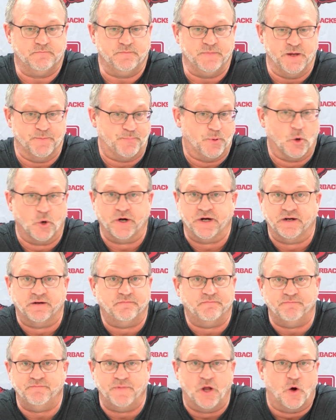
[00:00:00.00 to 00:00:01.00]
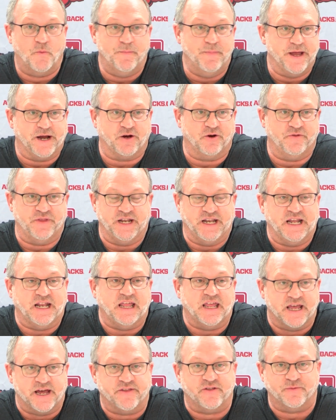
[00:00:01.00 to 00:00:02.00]
important, no bigger than
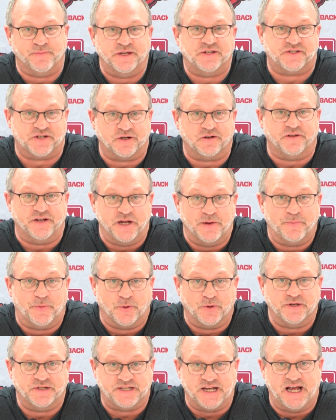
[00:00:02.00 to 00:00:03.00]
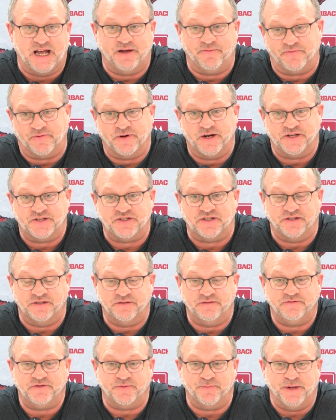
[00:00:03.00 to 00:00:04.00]
any other, but certainly an important time for us
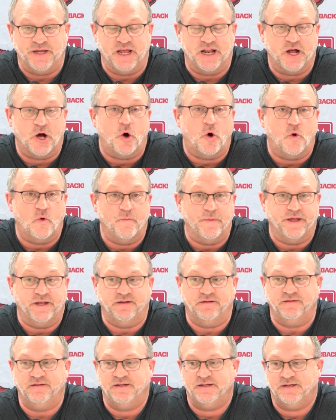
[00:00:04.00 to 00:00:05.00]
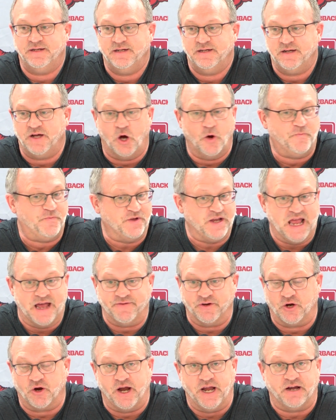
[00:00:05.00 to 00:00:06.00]
to be at home and hopefully
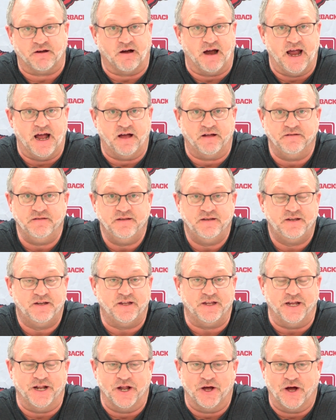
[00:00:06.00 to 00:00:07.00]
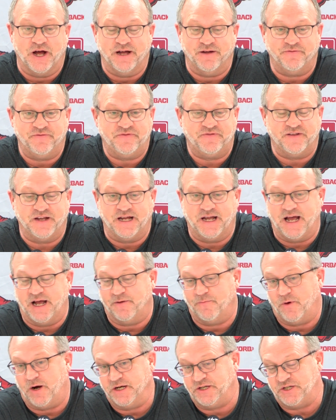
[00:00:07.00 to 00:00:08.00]
have a great crowd. You know,
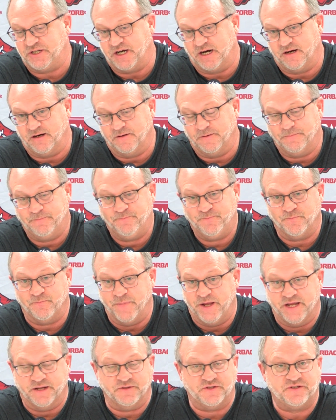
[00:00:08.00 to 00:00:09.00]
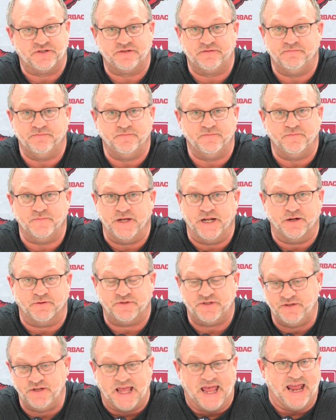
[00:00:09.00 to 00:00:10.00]
I watched our men's, you know,
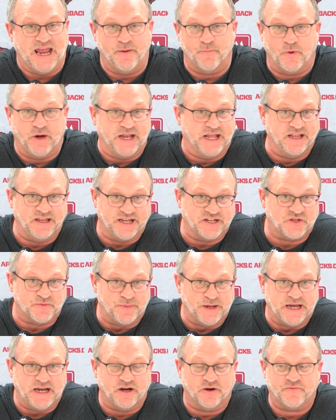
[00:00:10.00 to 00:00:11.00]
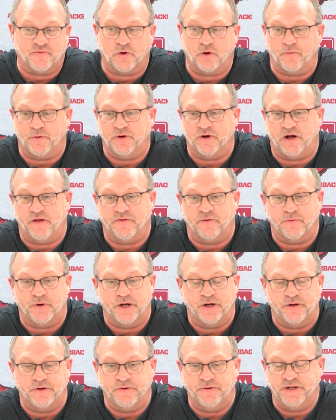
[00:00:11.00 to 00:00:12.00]
game. We didn't get to be here for it. We were on the
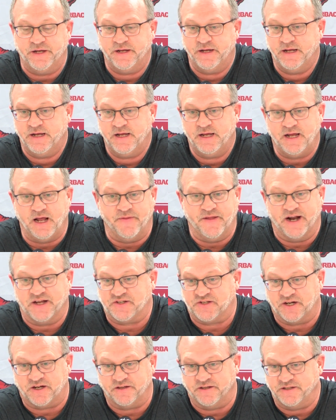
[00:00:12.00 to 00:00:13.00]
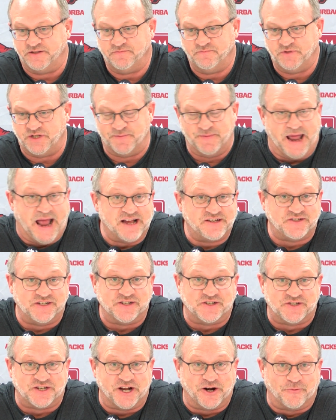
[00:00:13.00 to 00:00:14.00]
road. And then I saw that
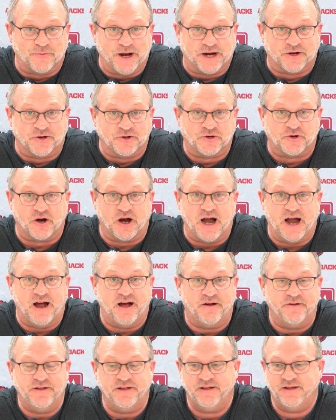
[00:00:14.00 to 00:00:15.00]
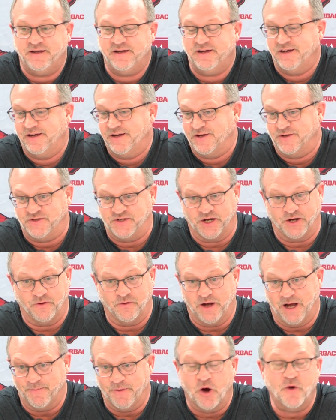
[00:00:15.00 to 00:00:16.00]
gymnastics set a record crowd.
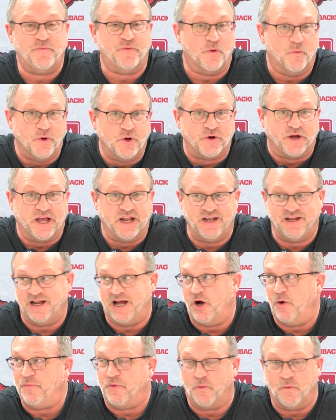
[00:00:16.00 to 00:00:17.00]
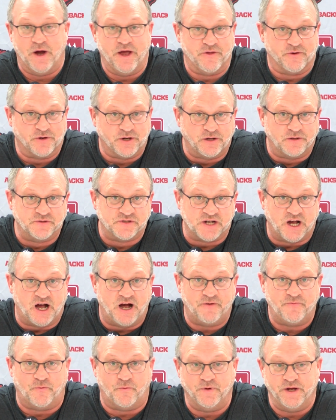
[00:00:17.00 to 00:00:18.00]
So I'm hopeful we'll get it. I hope the weather holds
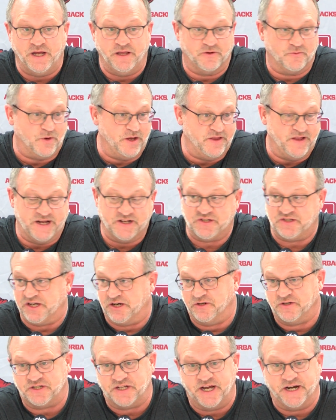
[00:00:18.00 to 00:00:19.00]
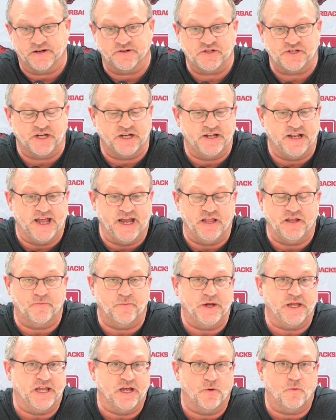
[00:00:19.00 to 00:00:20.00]
off, either whether that's Thursday or Sunday, that
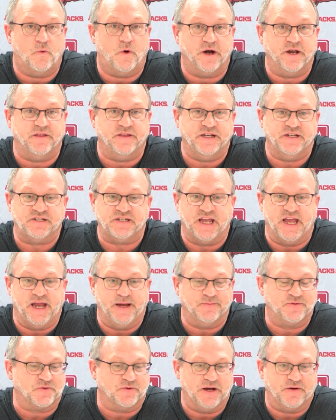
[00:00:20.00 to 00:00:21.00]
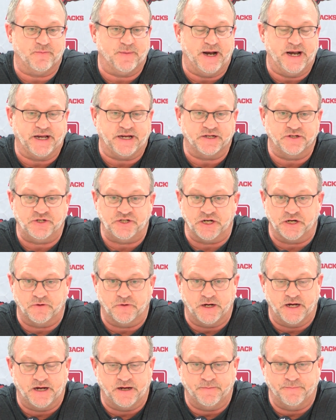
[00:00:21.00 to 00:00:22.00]
we get one of these games when everybody can
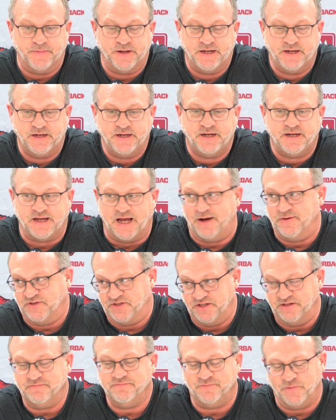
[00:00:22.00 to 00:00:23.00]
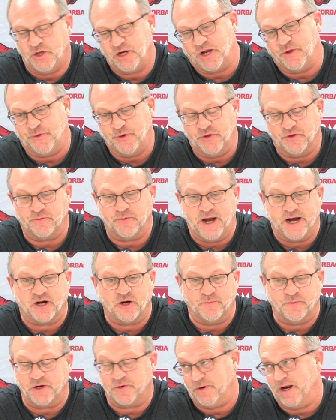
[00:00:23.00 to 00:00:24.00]
show up I was looking through the
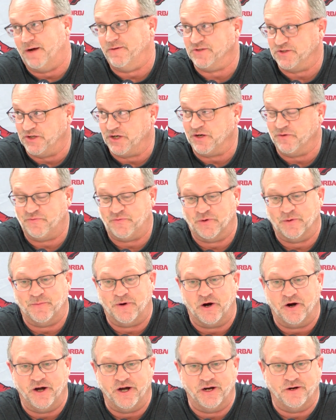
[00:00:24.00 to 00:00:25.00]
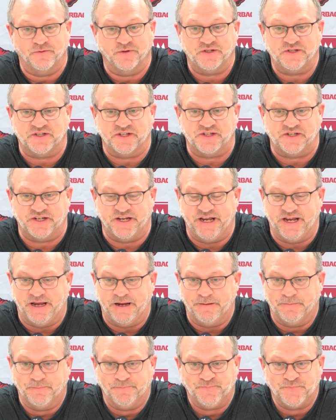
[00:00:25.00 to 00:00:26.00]
record book. What I was looking for, Mario, was to
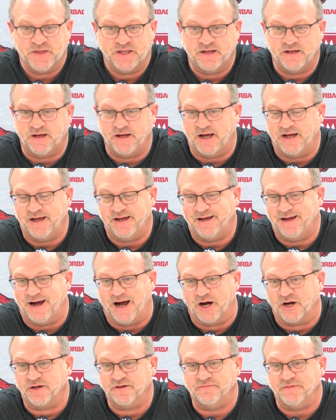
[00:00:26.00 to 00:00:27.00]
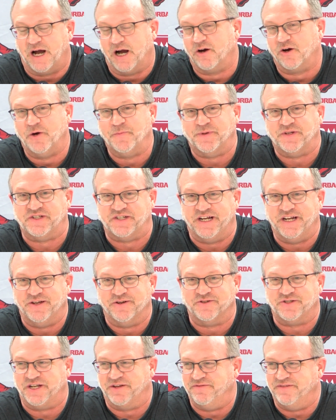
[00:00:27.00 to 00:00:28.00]
see our group of
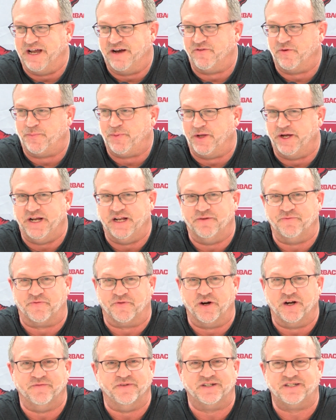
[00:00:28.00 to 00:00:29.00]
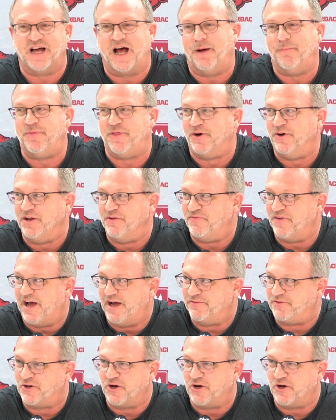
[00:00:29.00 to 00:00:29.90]
seniors have never played in front of a top 35